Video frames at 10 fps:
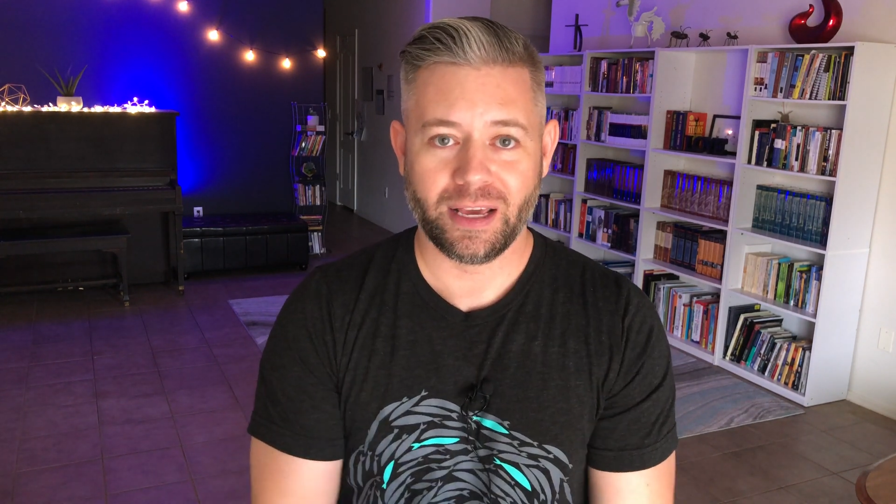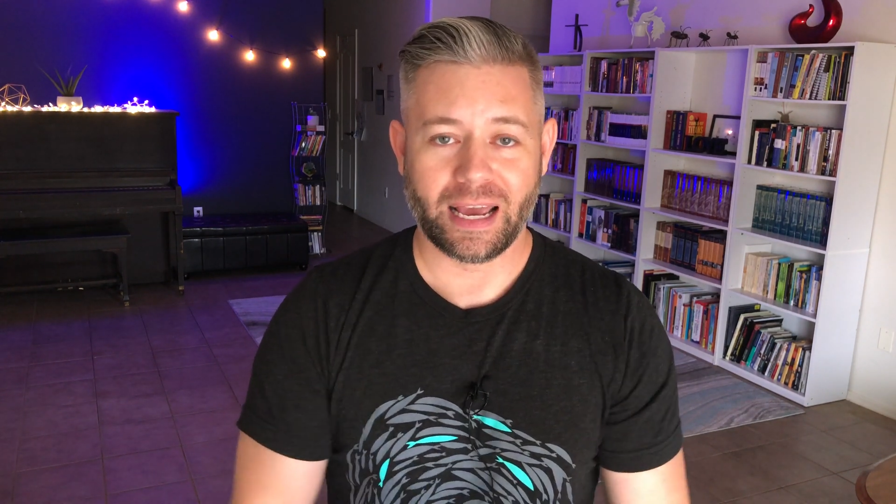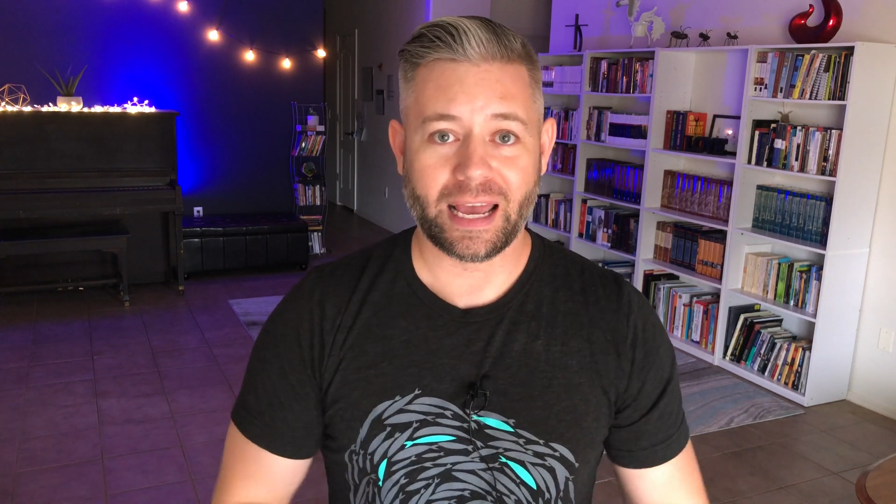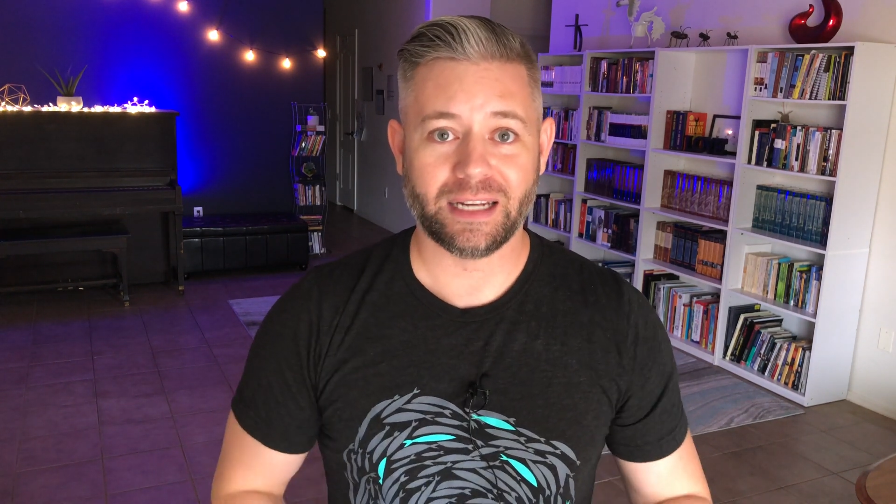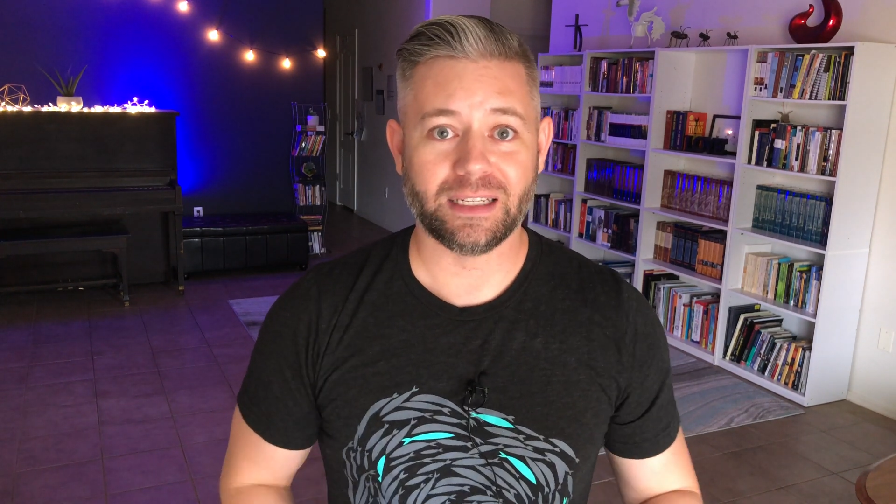
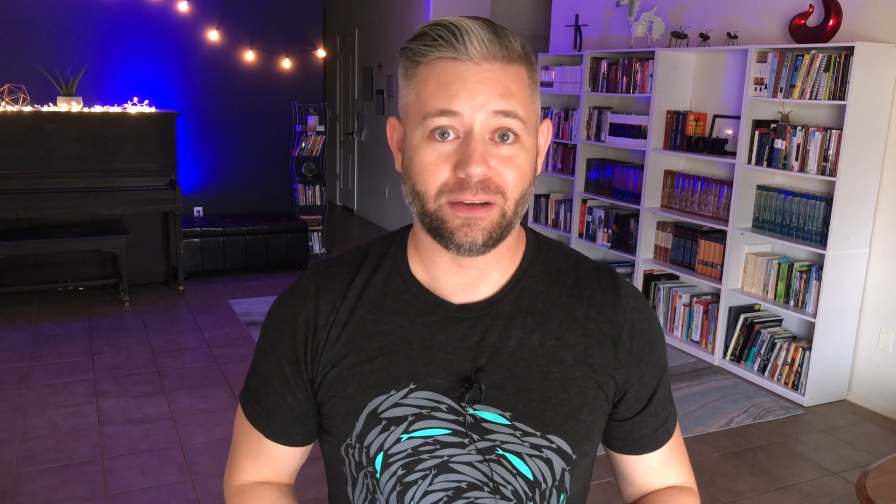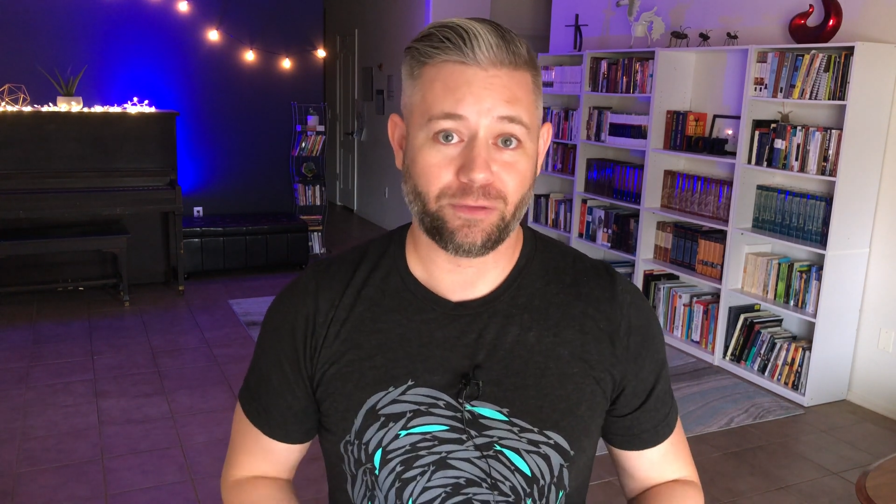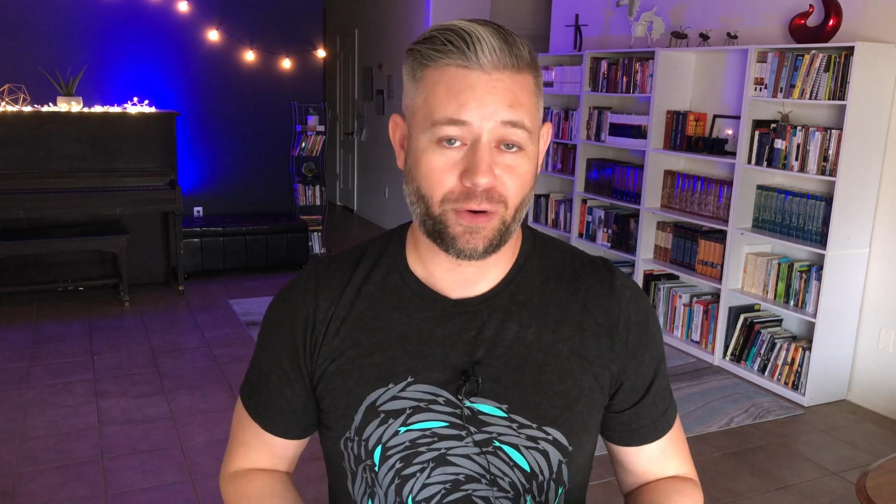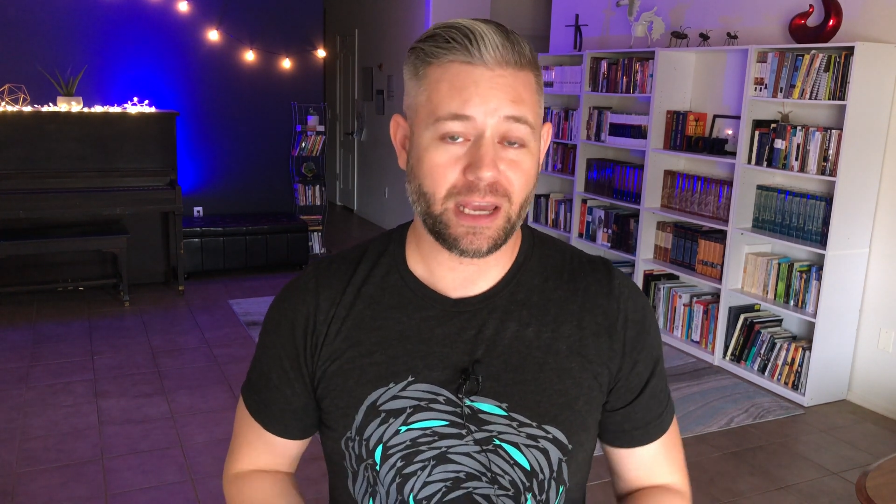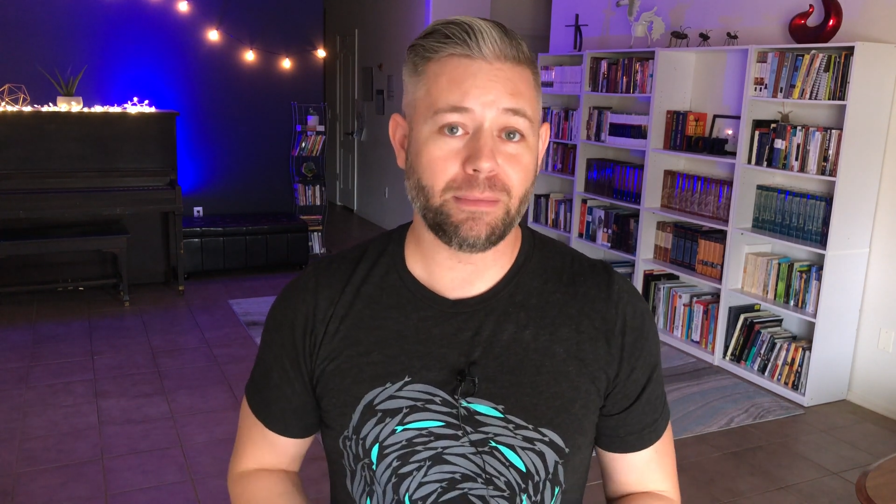And
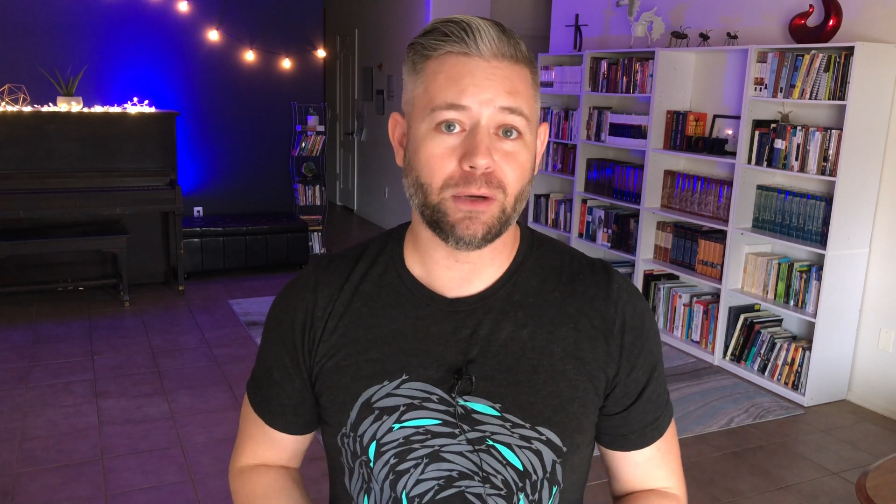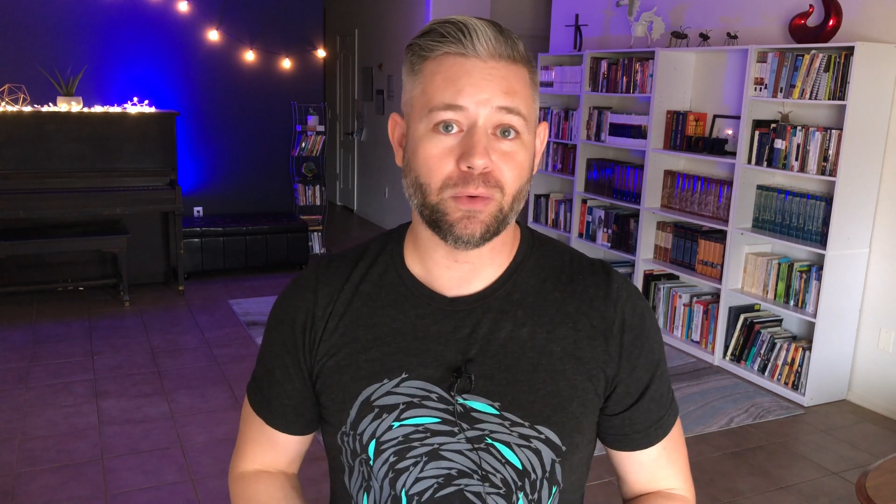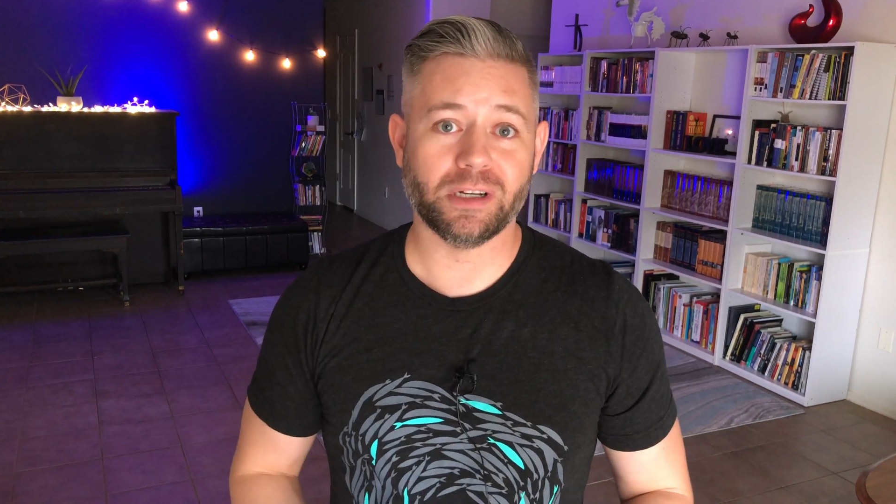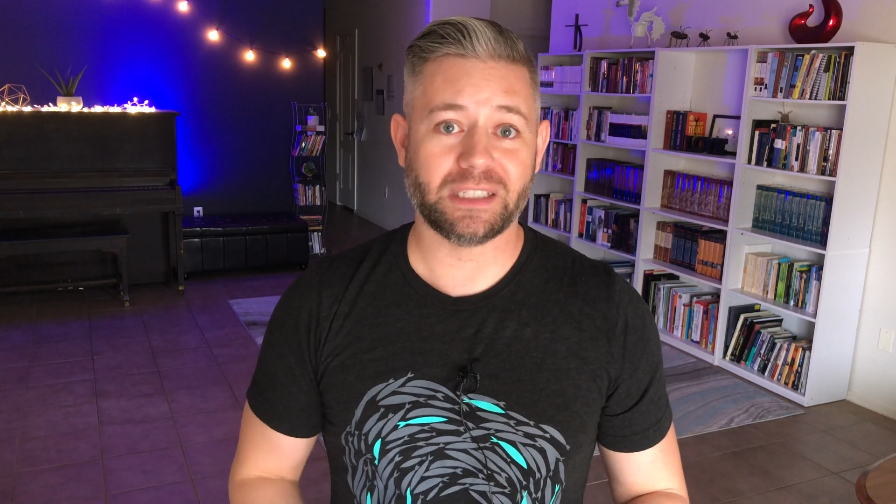for him, it was